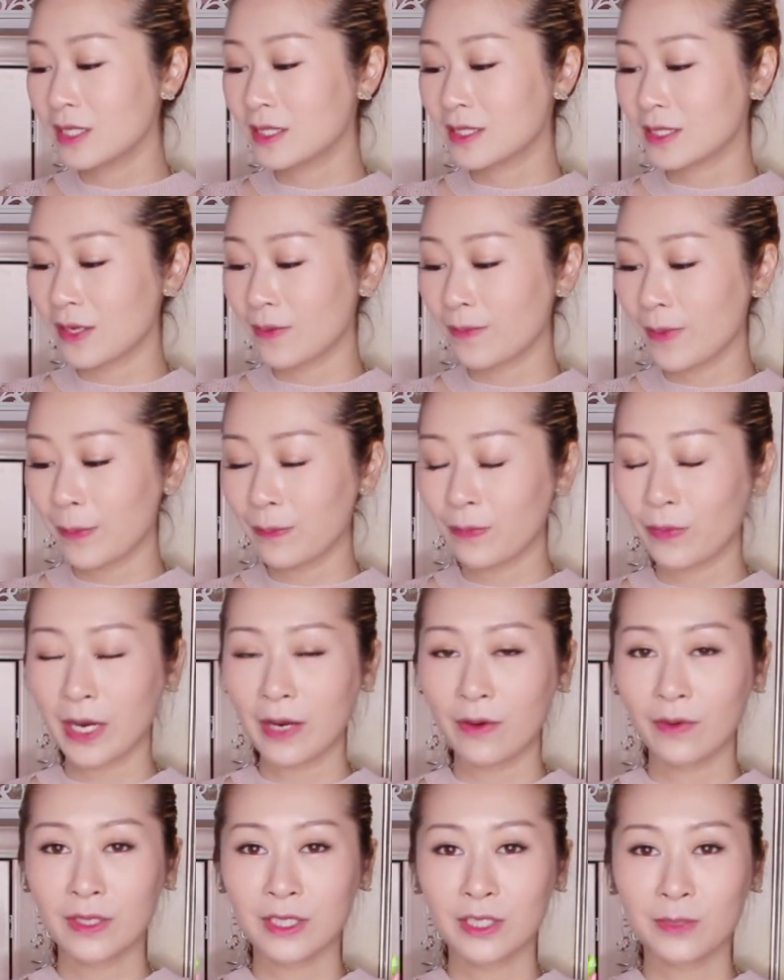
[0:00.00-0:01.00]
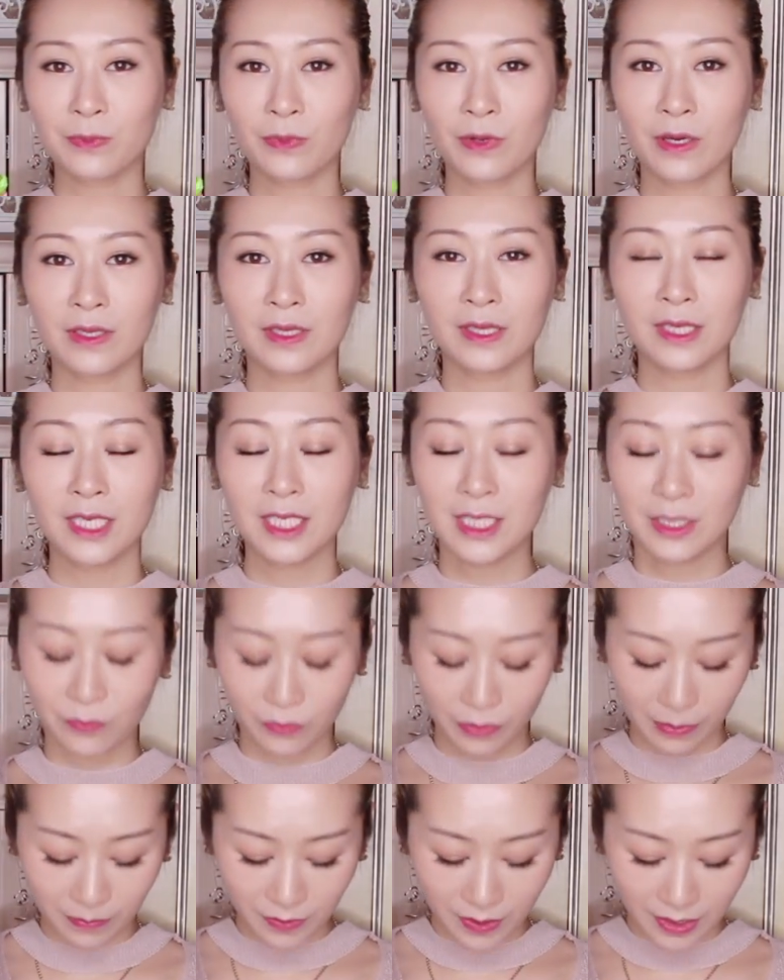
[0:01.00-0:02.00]
So my parents brought these
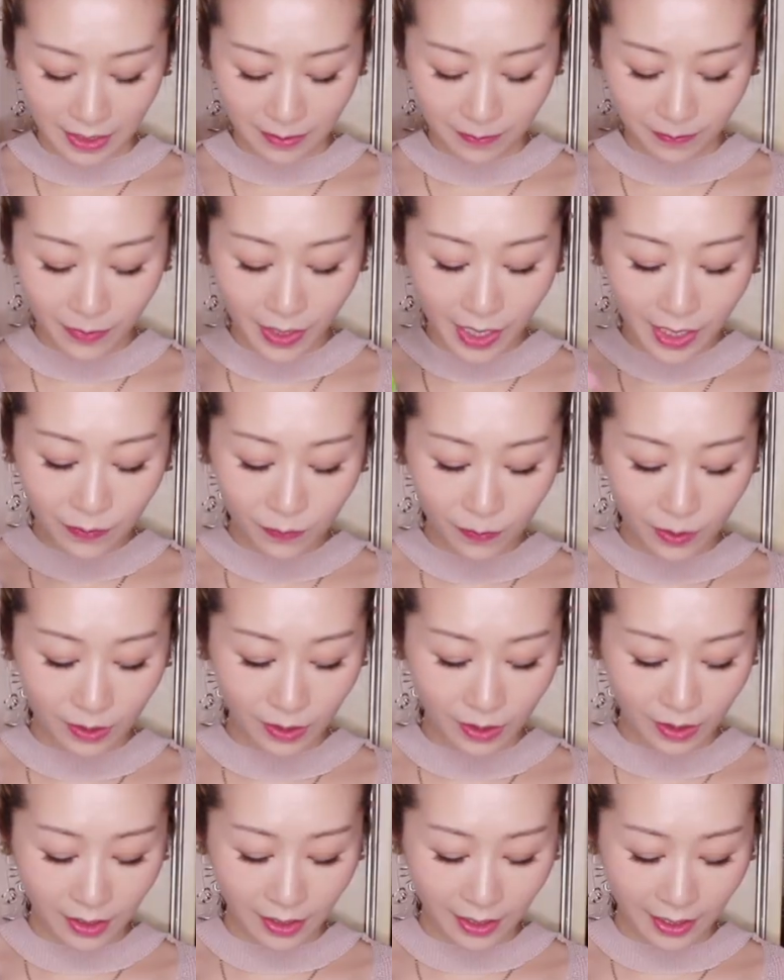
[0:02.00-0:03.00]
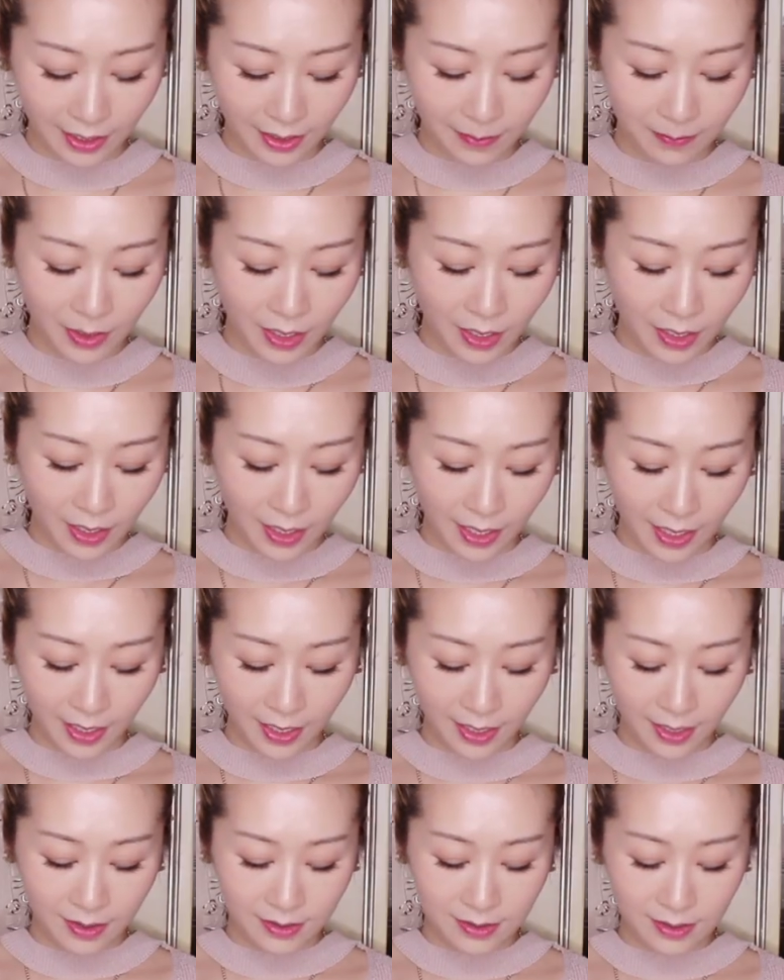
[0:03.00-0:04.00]
from Denmark when they came,
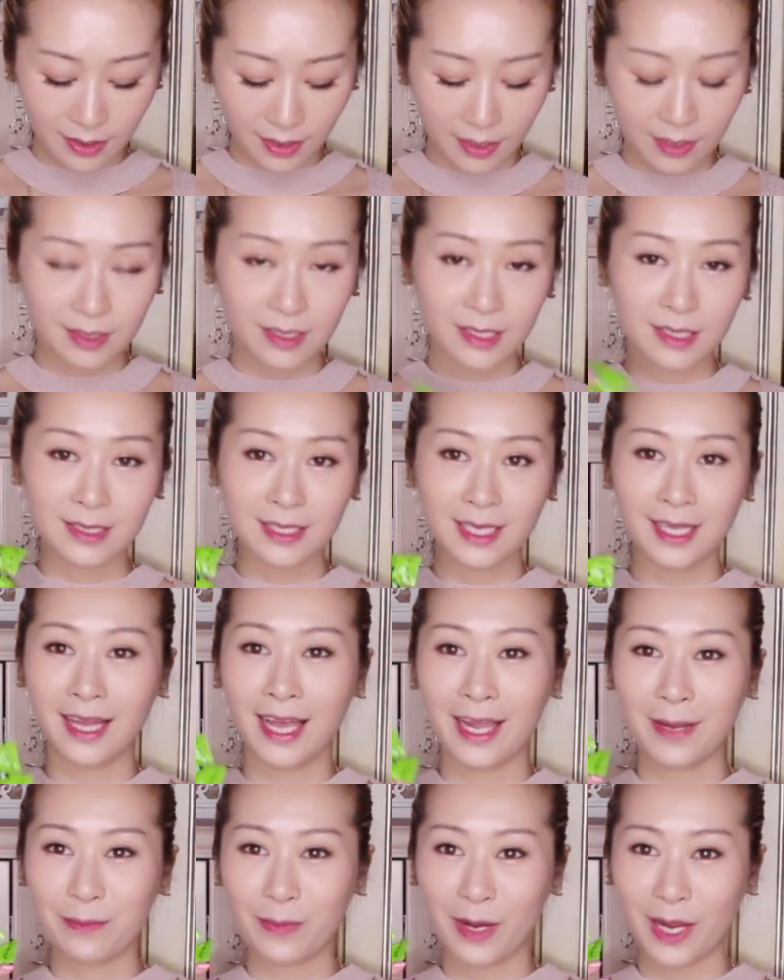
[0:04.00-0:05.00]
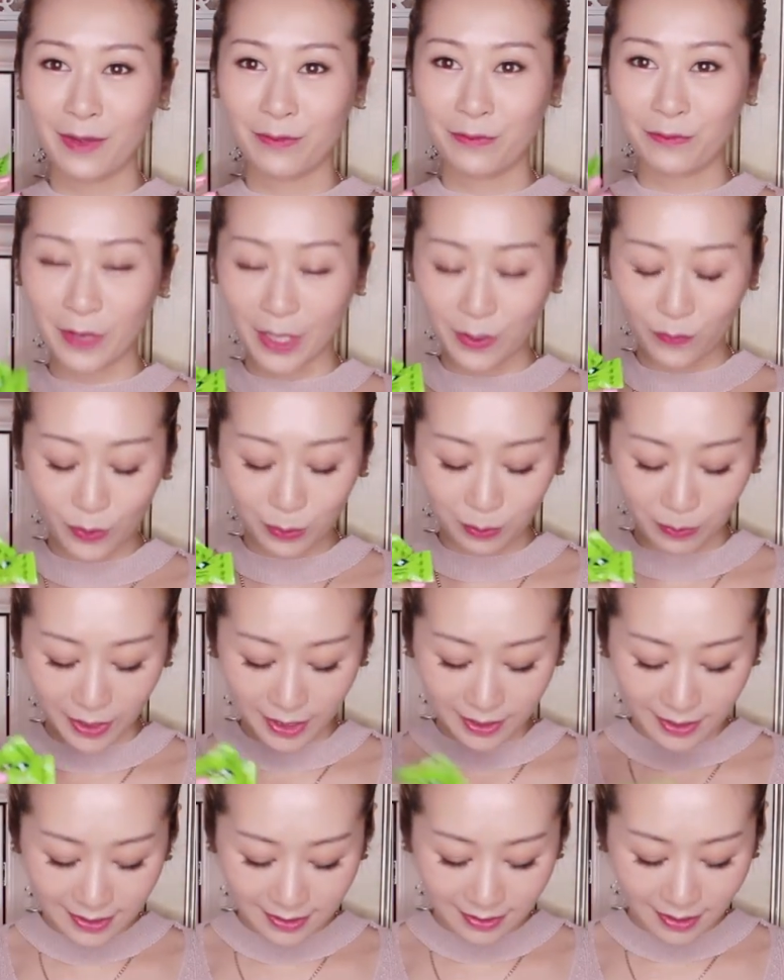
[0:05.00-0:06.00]
and these are like my favorite
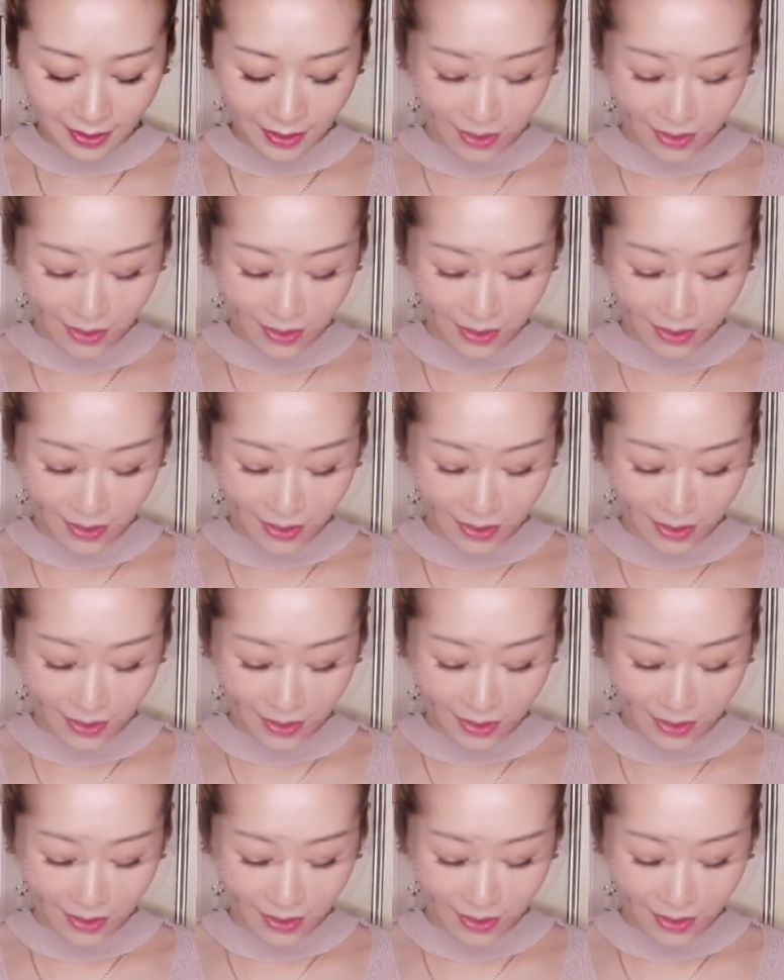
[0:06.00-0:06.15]
mints.